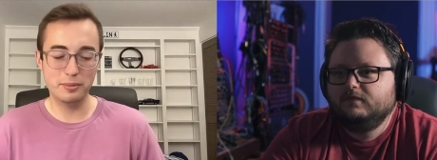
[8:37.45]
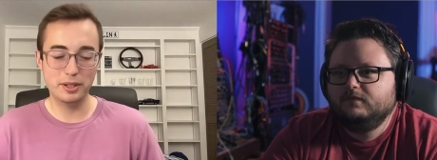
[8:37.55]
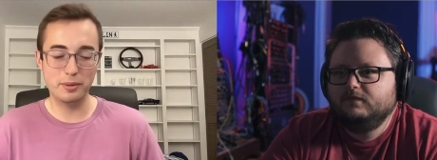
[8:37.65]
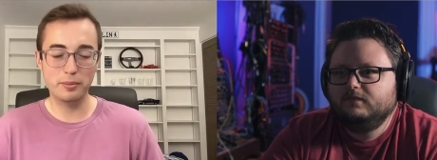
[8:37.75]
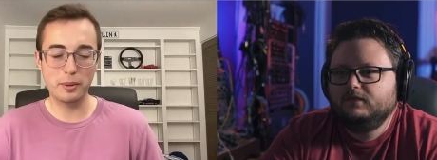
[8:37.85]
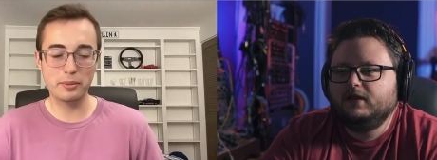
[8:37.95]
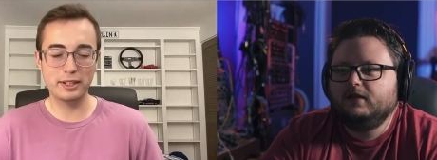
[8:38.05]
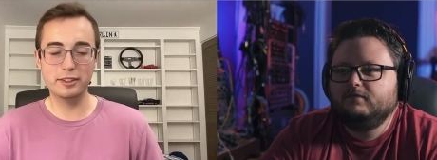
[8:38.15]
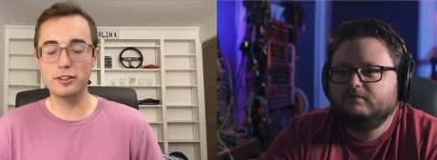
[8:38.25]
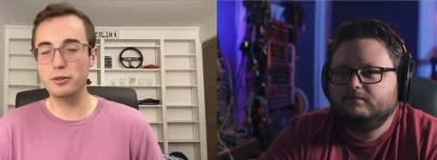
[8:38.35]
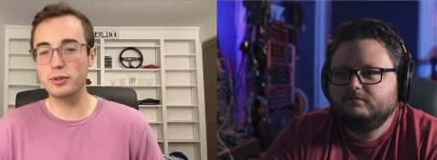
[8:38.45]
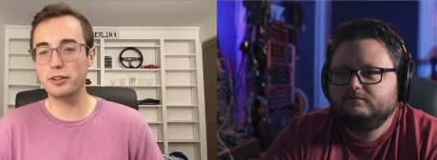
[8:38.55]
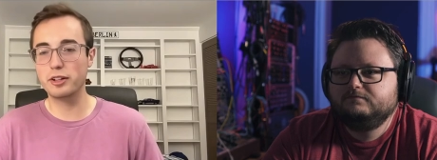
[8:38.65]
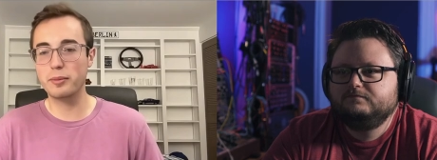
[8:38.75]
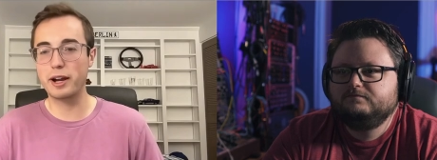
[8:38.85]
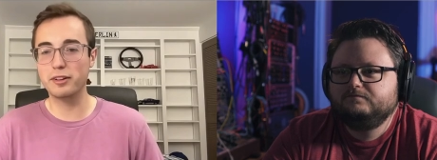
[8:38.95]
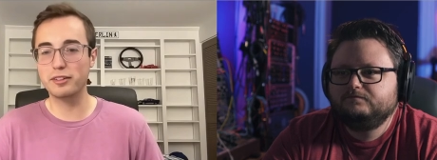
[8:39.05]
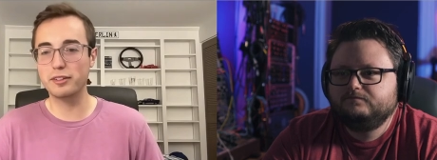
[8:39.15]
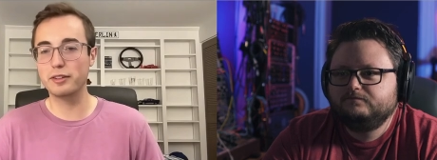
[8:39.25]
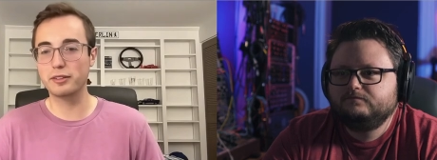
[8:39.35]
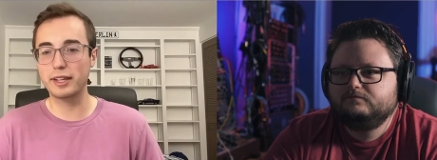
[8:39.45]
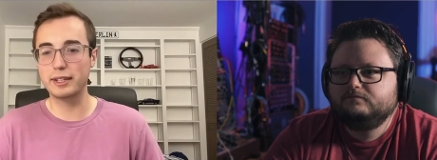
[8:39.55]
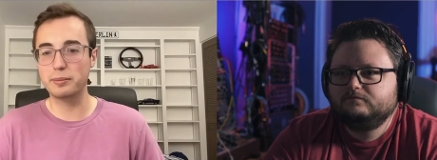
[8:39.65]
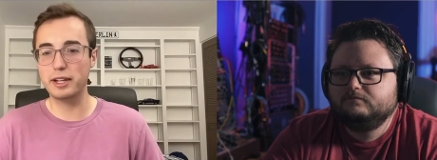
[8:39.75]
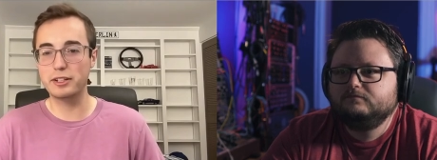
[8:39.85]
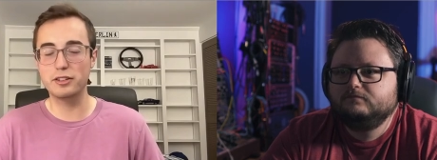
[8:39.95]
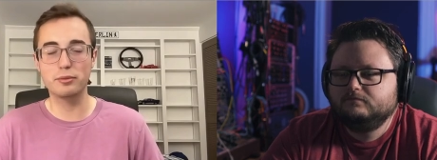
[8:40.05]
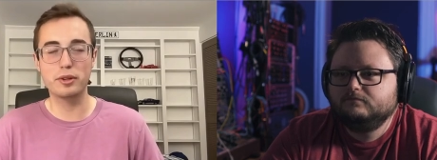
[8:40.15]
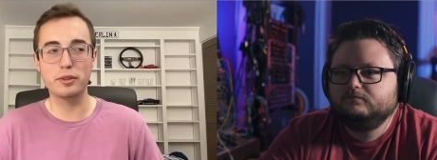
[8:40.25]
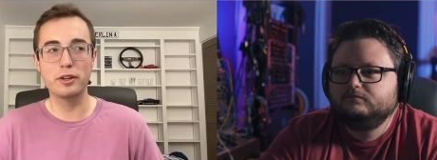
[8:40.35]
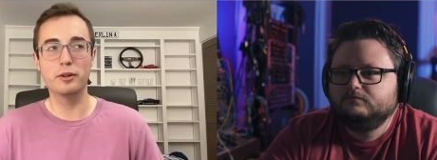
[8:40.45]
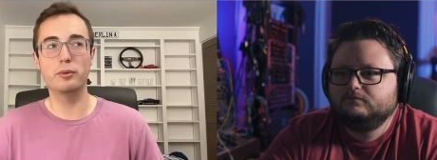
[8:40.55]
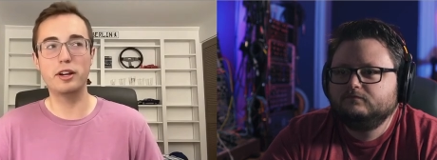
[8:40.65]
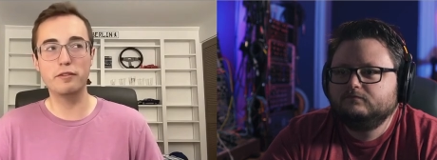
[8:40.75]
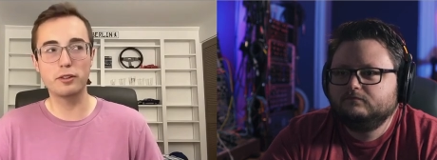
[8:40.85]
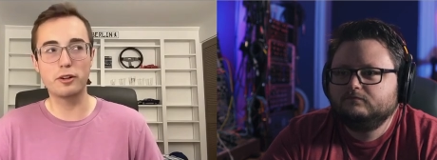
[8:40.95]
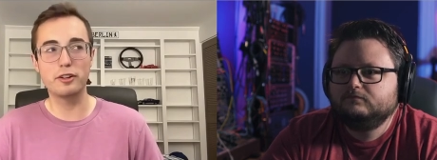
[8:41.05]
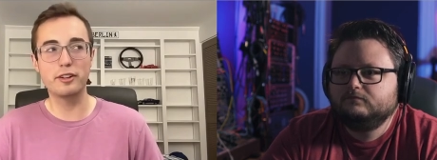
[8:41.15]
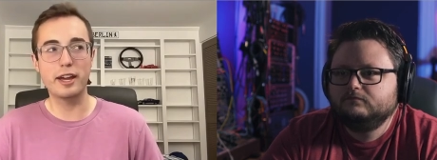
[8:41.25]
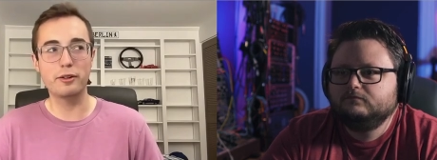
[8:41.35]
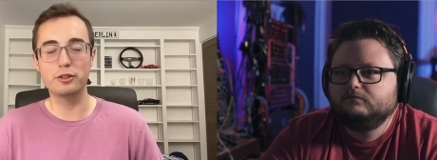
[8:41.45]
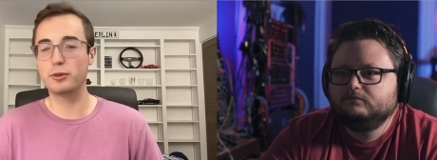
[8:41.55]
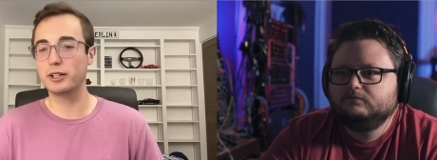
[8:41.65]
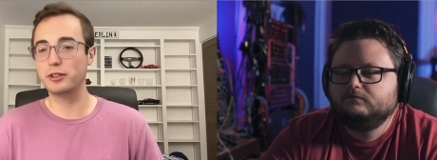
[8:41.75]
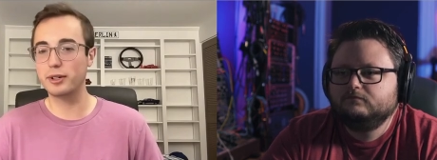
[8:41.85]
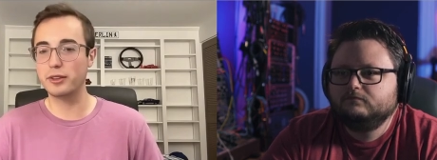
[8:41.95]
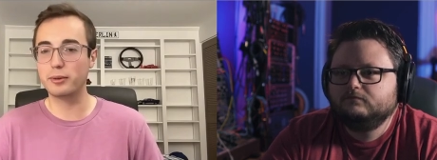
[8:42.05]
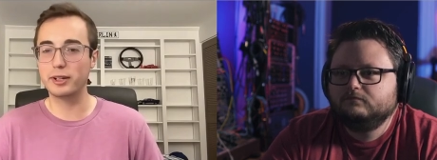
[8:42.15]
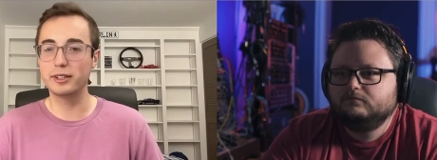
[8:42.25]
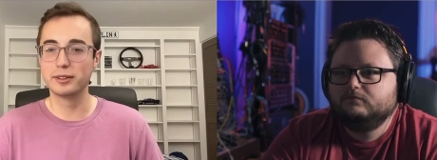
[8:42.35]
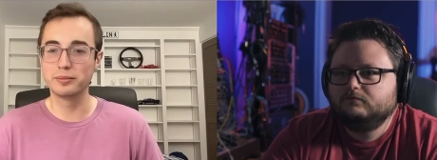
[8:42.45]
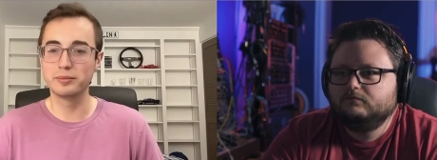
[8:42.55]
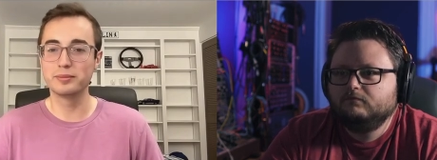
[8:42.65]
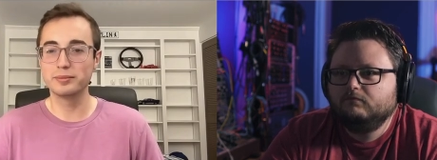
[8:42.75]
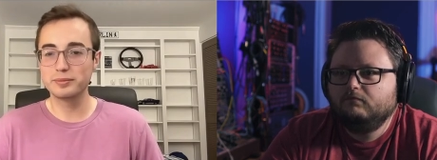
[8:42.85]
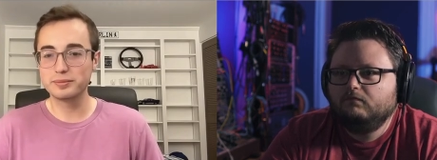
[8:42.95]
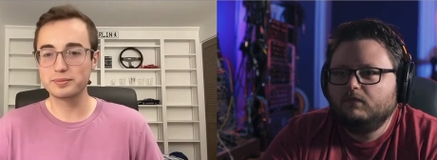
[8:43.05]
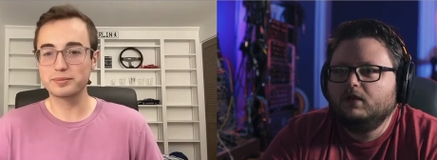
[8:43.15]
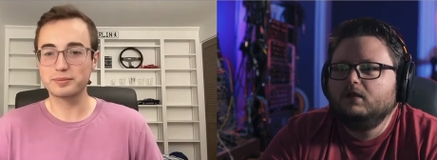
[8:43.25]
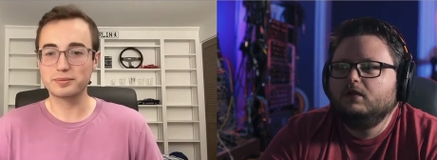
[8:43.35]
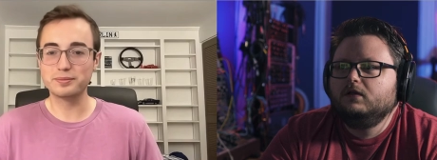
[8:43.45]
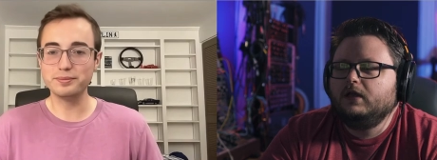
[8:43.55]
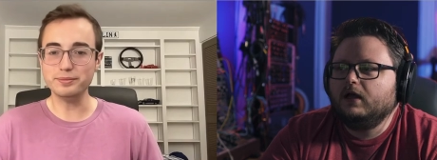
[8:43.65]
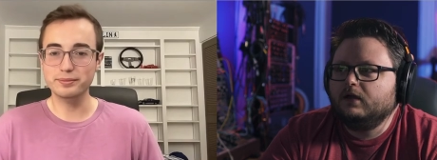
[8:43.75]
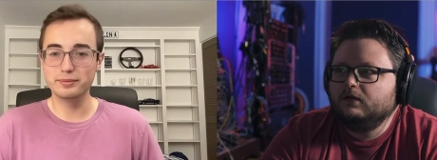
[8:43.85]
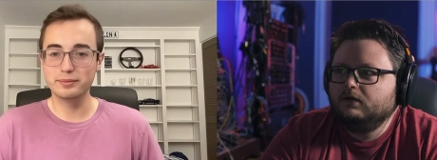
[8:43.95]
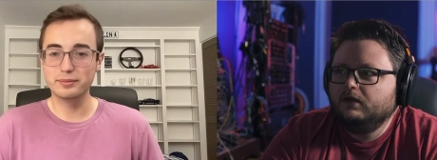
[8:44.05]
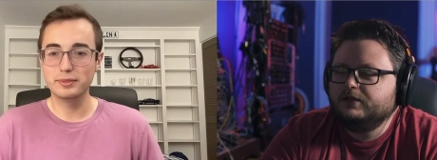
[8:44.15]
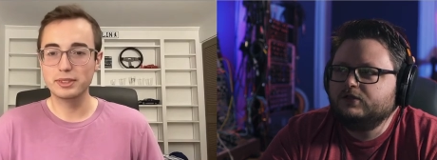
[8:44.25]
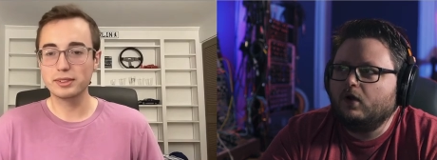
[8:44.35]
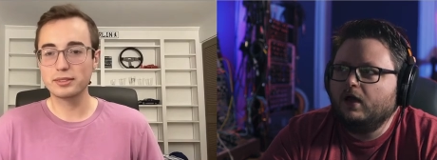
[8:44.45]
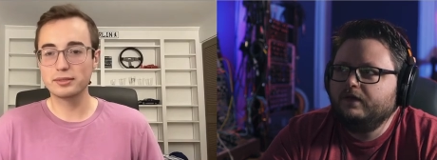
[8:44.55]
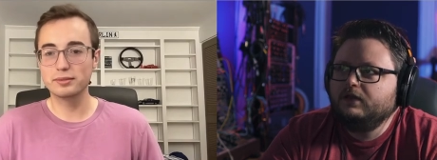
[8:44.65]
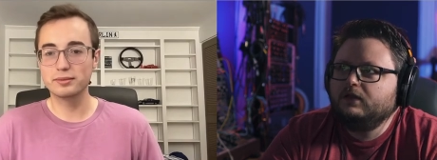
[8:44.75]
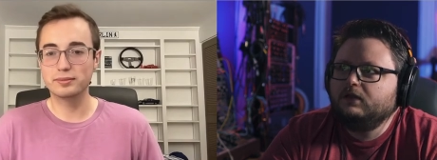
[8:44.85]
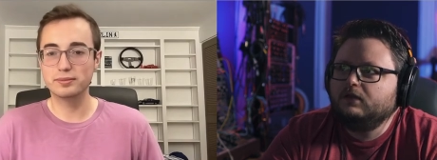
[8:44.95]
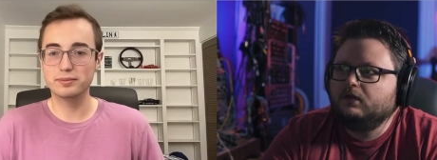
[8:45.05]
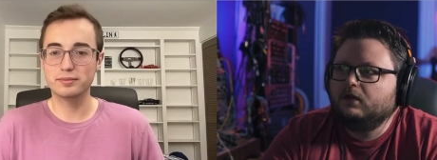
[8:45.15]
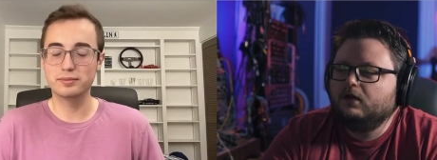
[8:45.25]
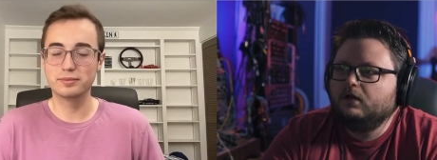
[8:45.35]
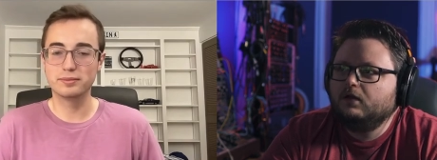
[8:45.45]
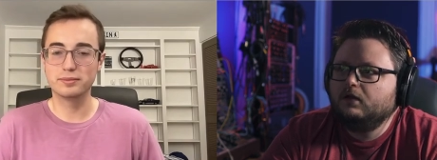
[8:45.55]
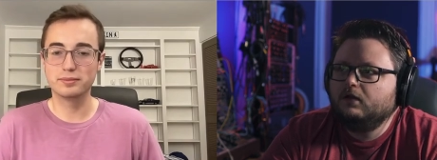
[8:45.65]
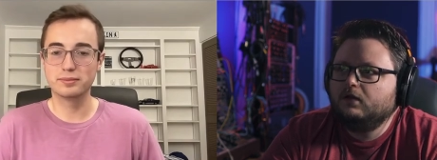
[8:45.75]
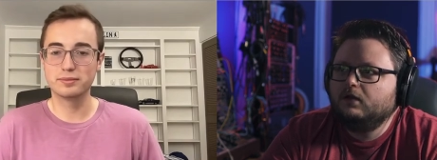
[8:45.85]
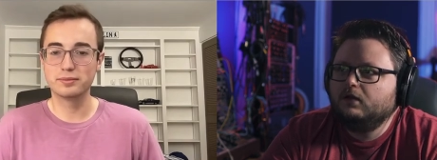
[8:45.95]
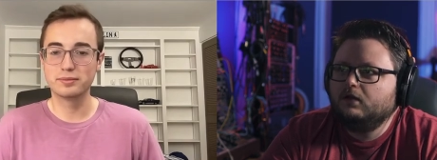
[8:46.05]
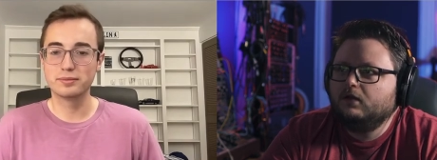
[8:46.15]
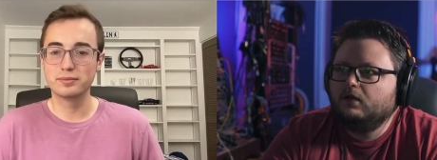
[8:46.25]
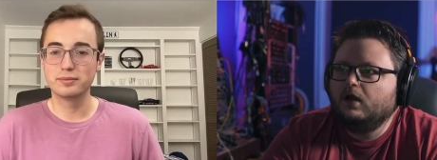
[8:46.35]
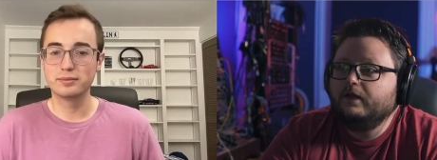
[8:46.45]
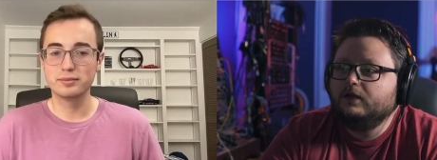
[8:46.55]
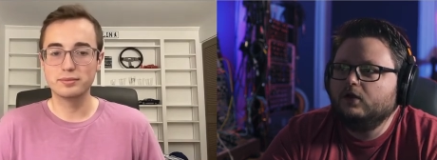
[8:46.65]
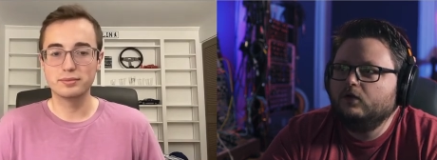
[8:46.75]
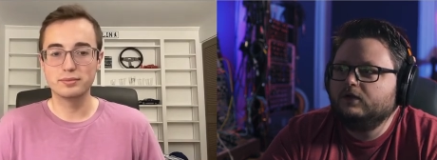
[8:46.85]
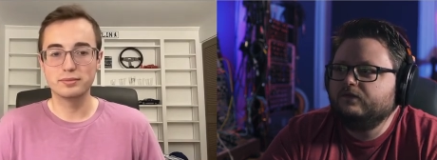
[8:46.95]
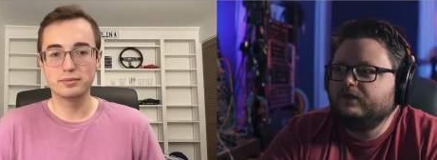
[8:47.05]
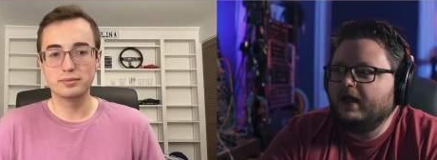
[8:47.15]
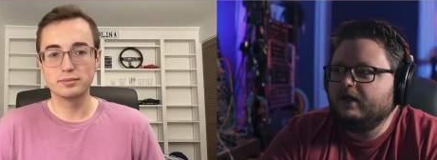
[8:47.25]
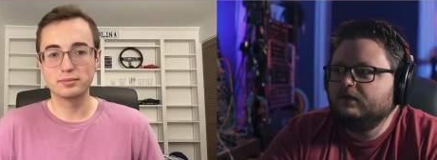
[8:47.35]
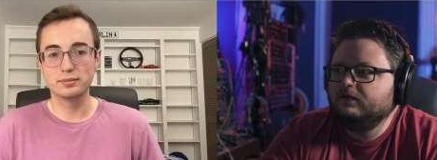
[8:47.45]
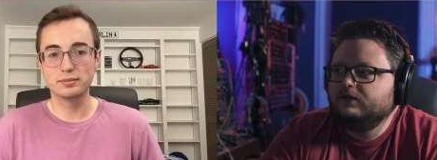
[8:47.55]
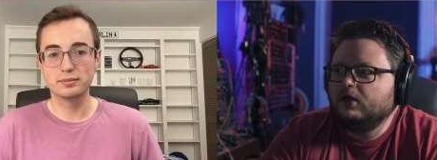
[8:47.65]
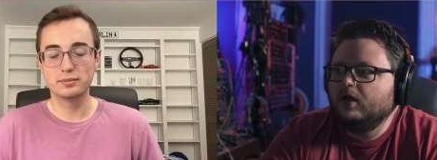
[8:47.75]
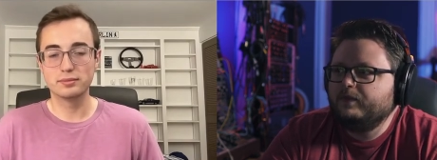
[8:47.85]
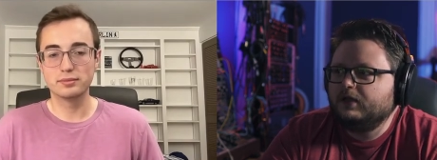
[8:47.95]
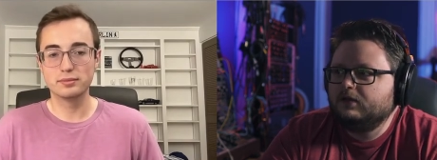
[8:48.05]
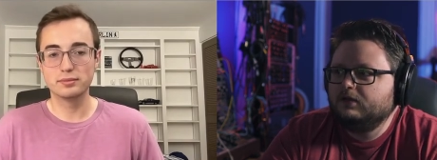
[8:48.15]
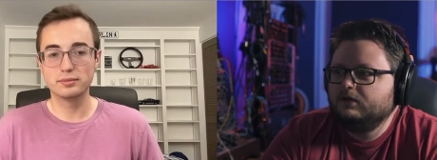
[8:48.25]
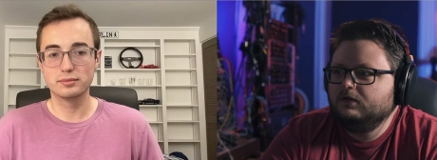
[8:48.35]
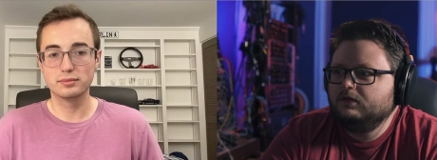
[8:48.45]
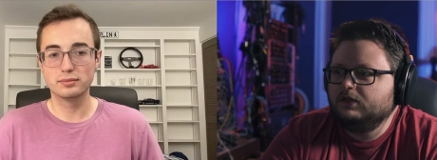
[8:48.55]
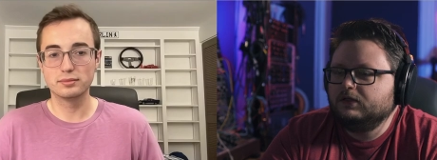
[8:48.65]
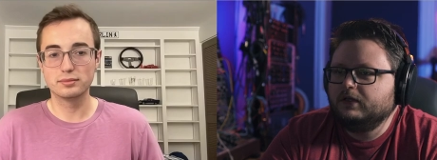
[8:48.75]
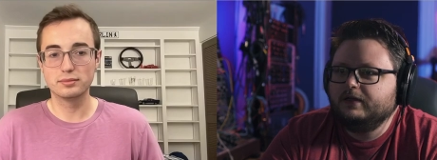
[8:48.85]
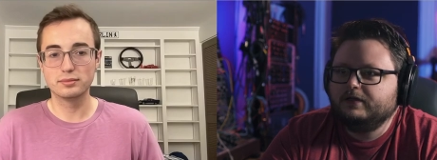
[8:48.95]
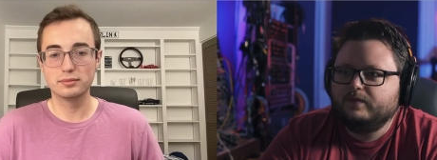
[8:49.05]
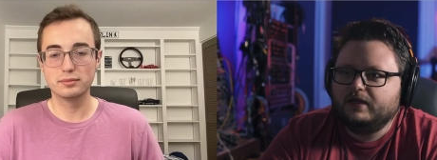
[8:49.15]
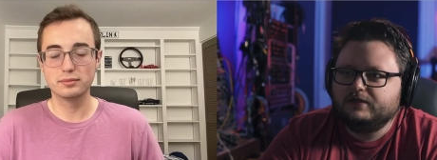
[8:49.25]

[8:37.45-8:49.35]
Speaker 1: Um, but yeah. I'm, I'm planning to do another comparison of those landing pages with what I've learned now in 2023.
Speaker 2: Yeah. So on the on the note of that topic, the landing page